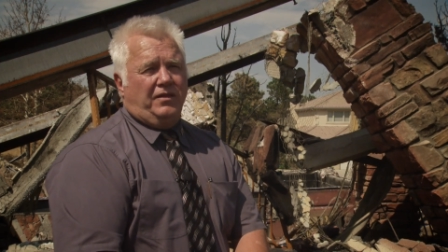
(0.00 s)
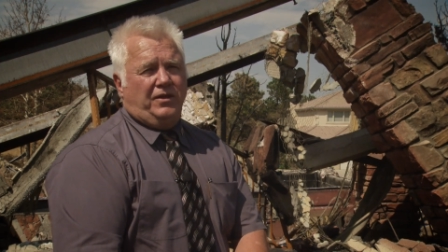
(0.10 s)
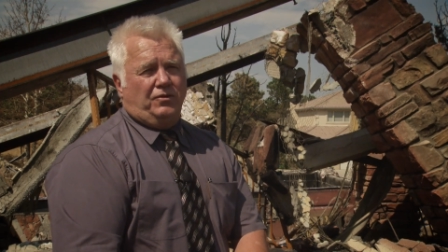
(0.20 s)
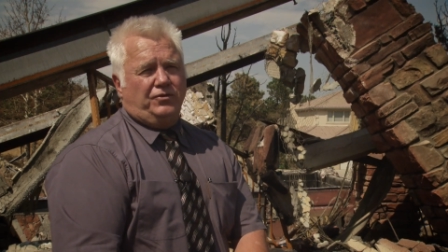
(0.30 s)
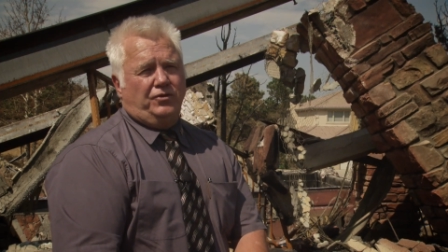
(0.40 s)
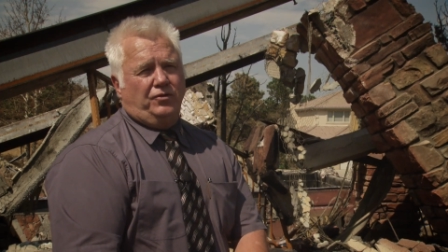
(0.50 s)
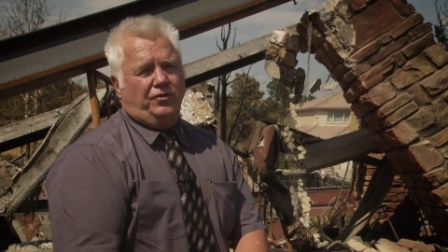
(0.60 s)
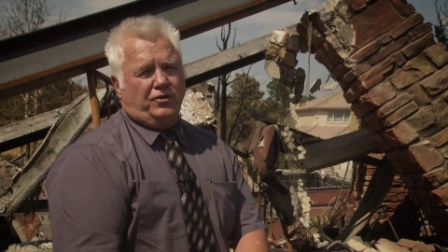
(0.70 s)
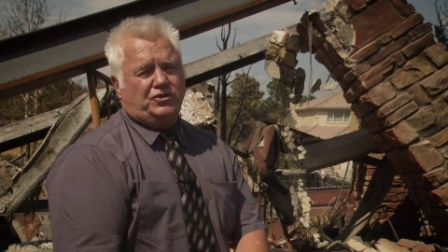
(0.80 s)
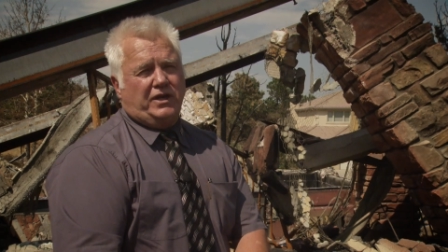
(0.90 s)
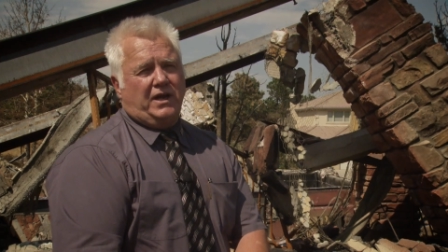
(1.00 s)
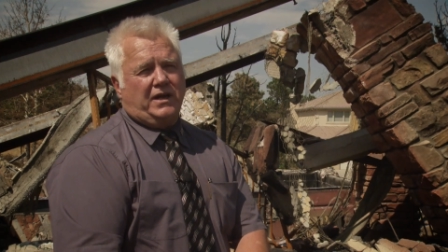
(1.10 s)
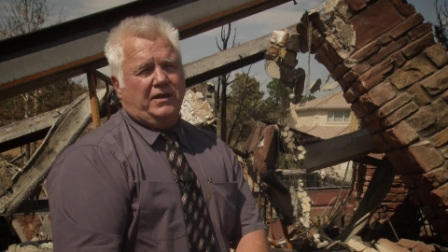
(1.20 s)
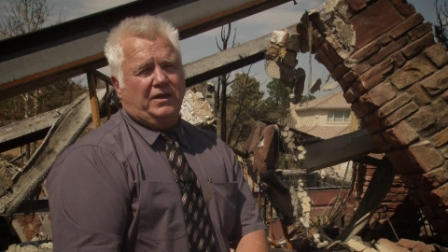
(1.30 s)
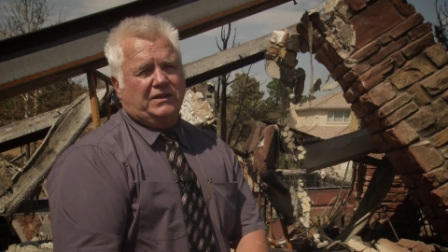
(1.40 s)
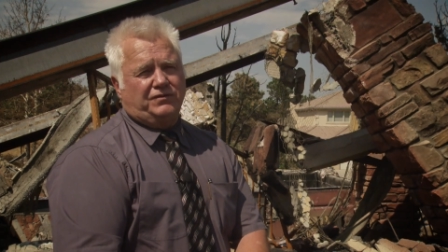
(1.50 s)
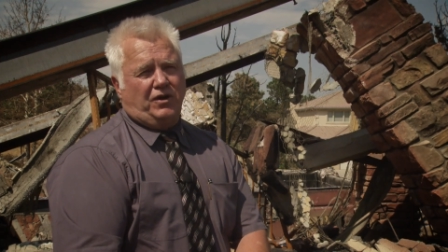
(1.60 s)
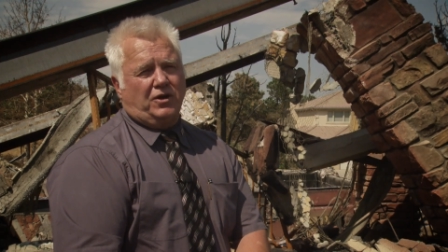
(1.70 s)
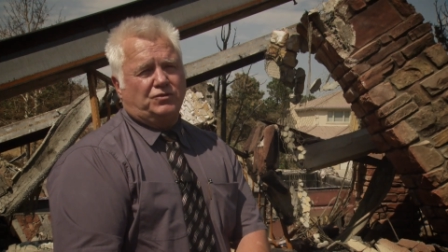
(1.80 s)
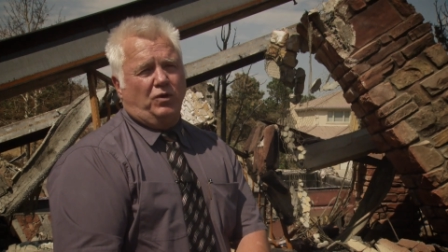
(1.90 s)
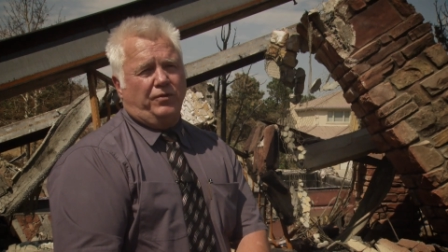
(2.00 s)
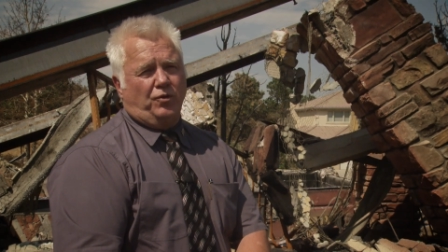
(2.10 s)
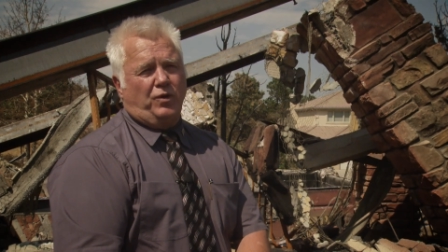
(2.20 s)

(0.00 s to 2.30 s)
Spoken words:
They'll do their check as far as what their